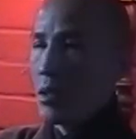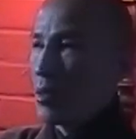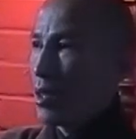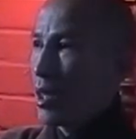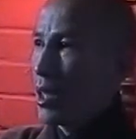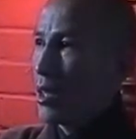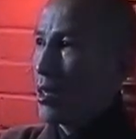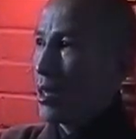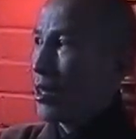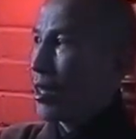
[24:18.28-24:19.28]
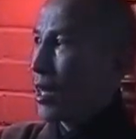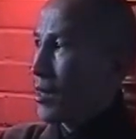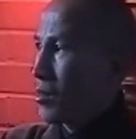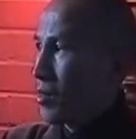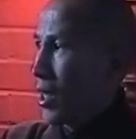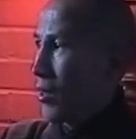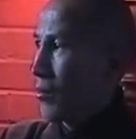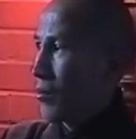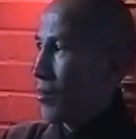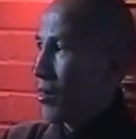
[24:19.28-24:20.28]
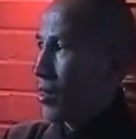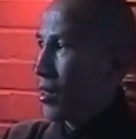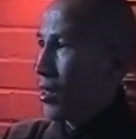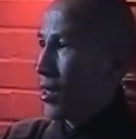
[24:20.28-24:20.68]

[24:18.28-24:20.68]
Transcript: nourish you in this lifestyle,